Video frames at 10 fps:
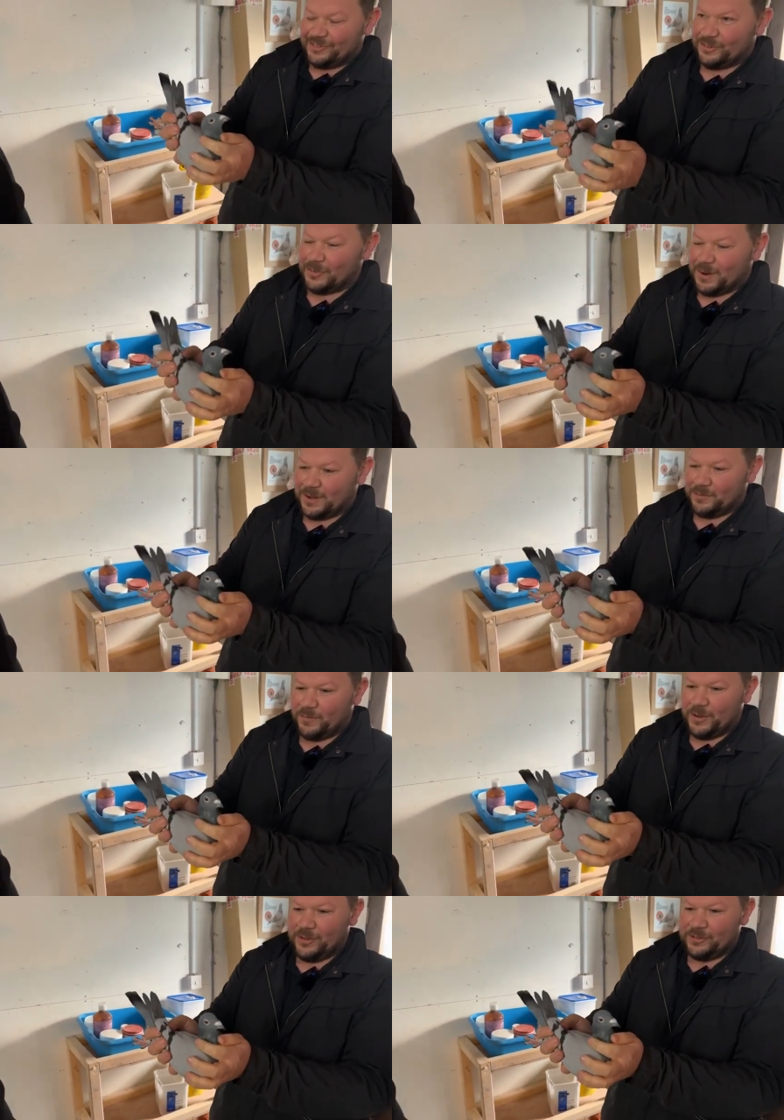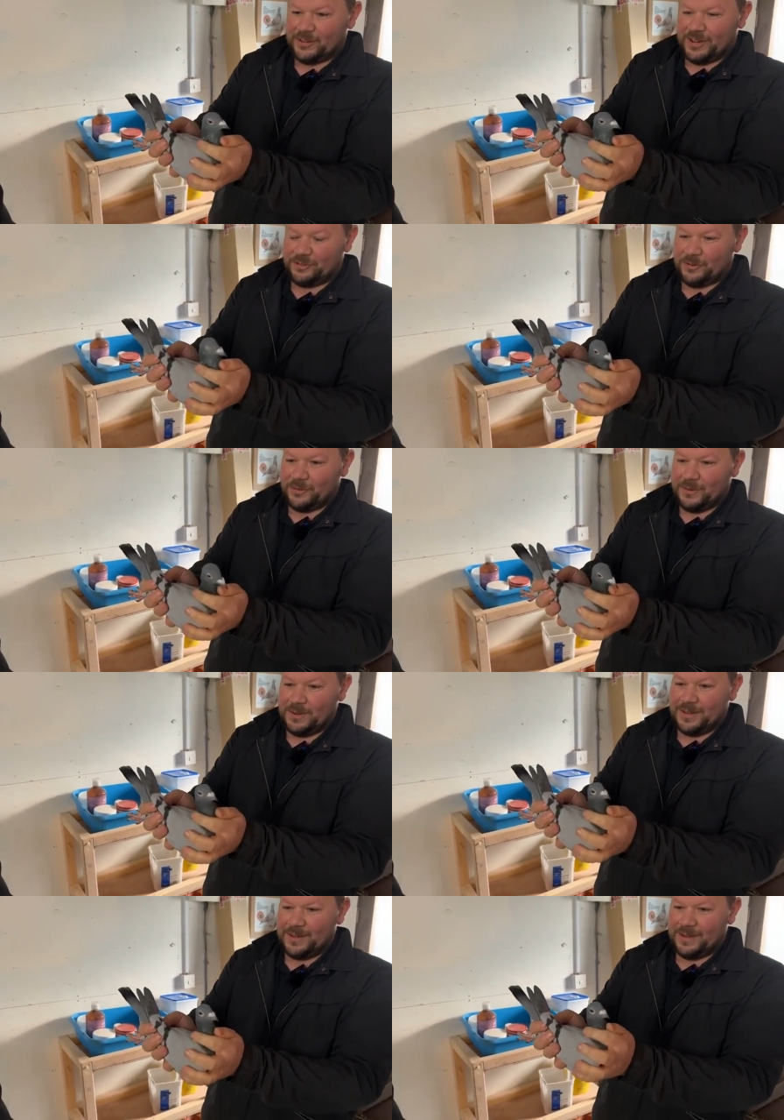She won first
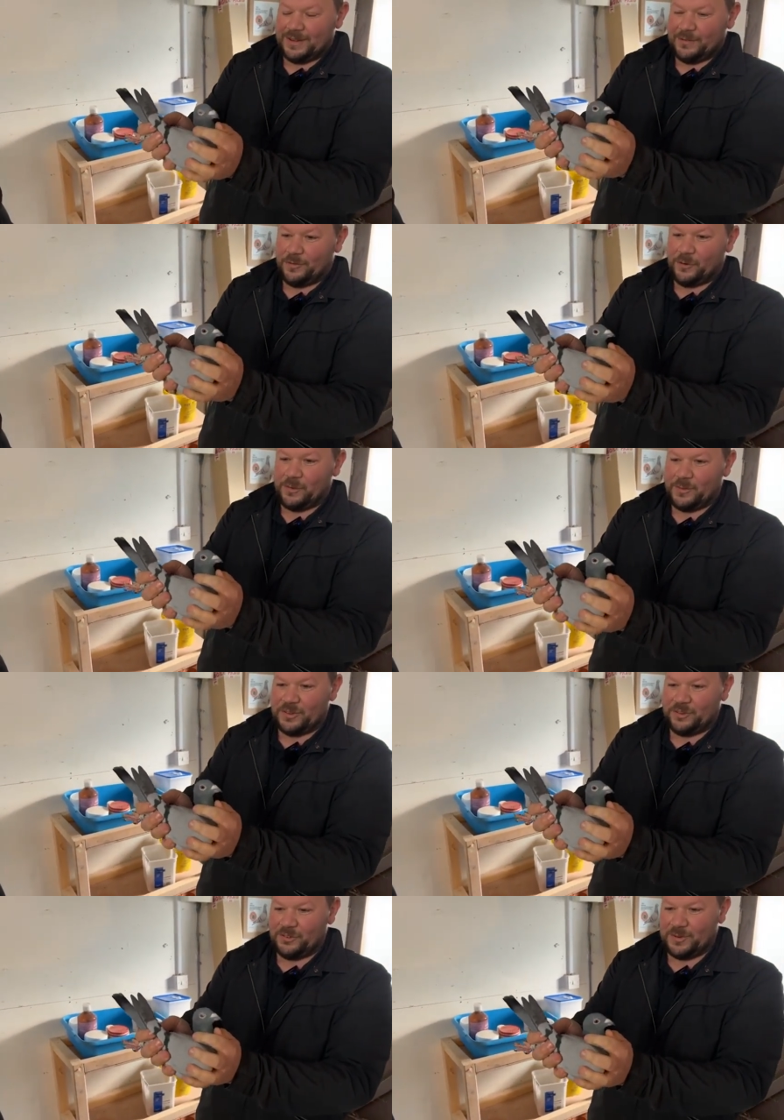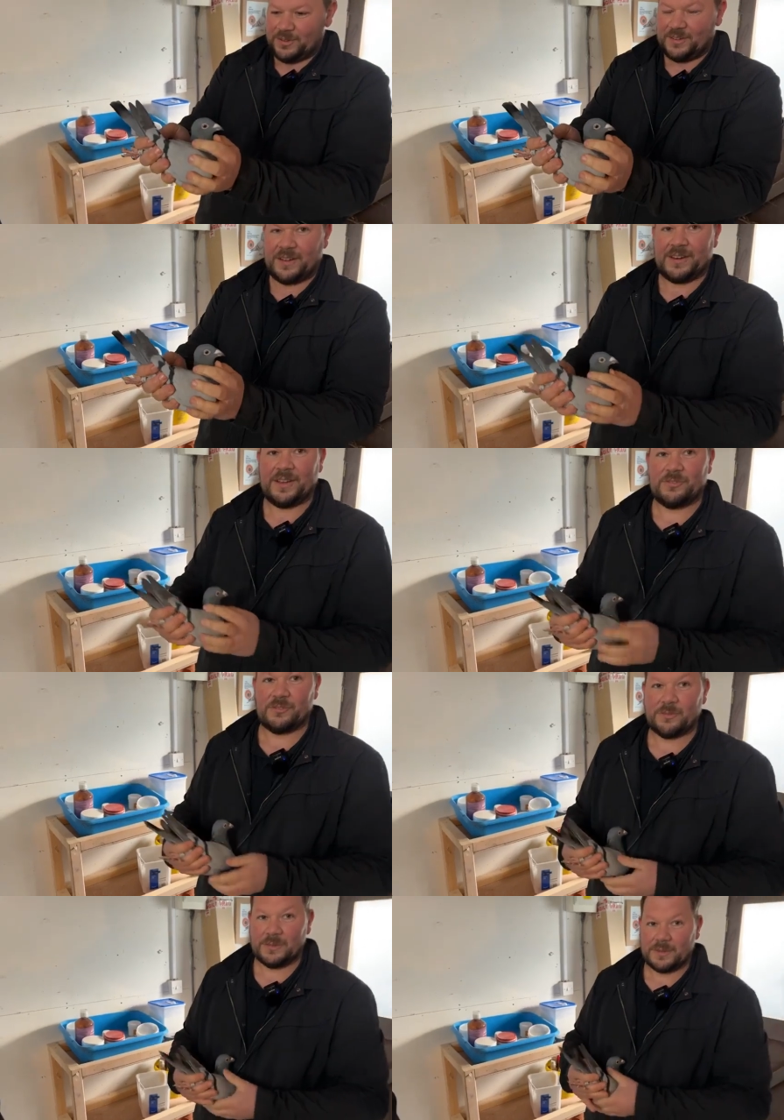national, and the following week she won second
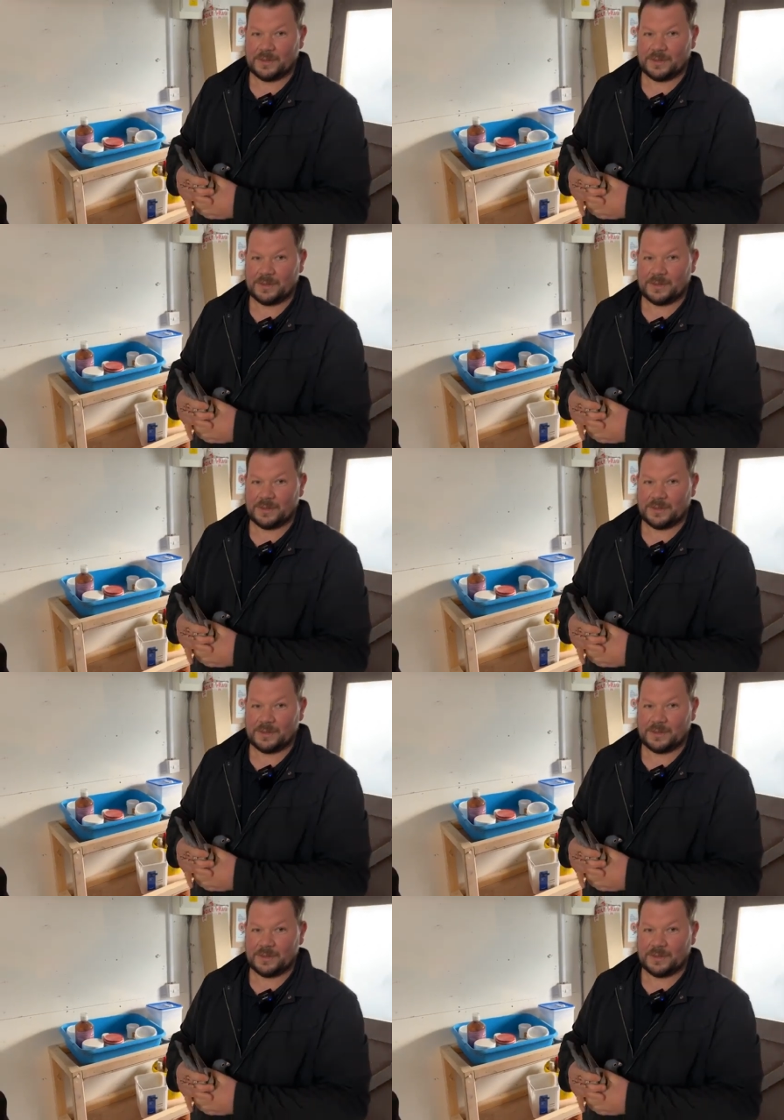national.